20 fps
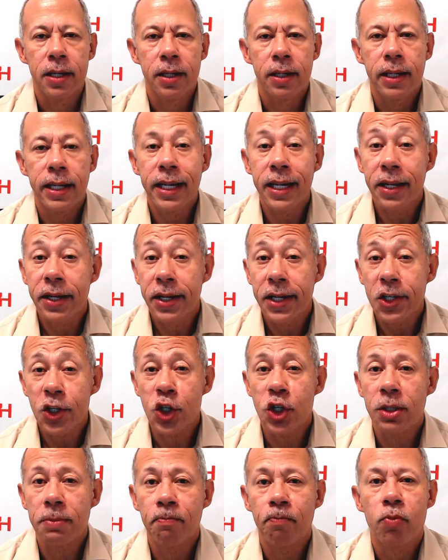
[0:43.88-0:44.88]
In
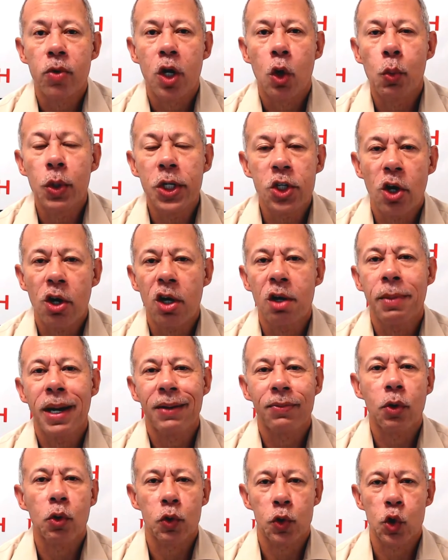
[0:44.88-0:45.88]
addition, we talk about
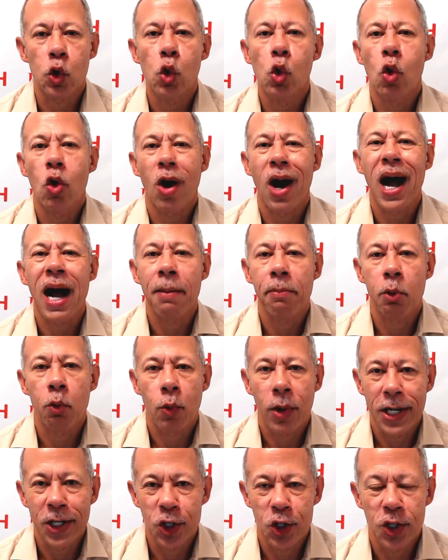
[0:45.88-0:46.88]
those core
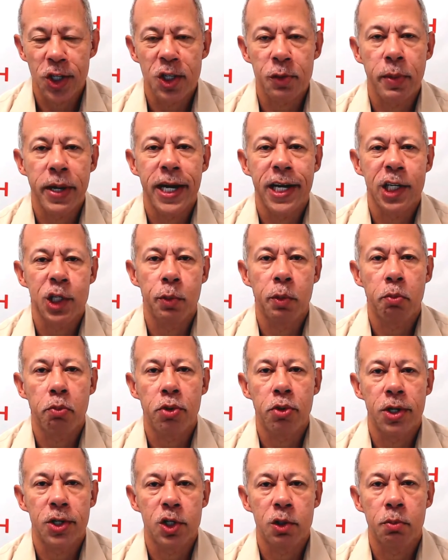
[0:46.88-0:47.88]
operations management
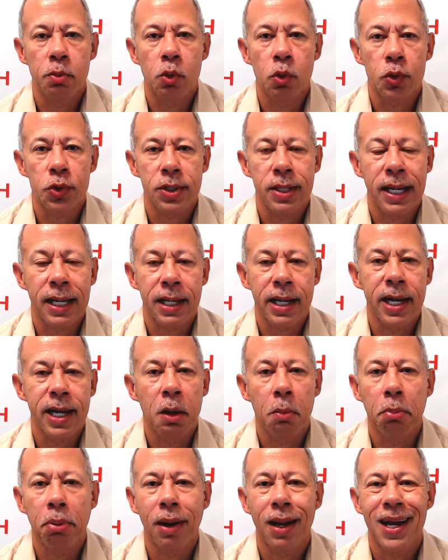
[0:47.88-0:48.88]
principles that can
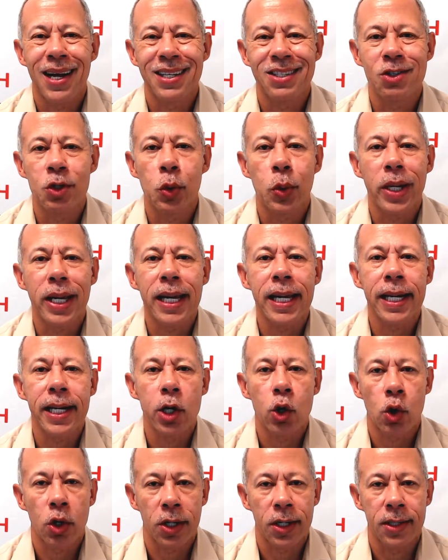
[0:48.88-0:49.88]
apply to any
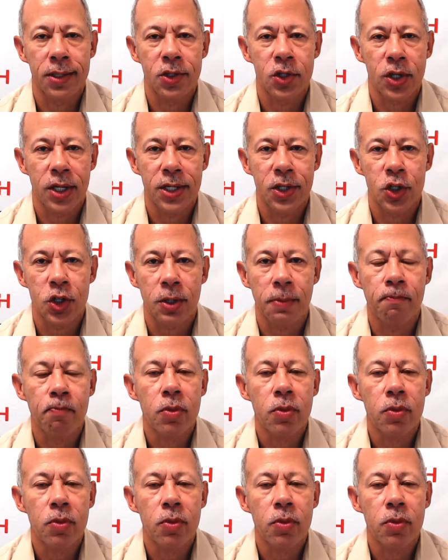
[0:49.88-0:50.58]
organization.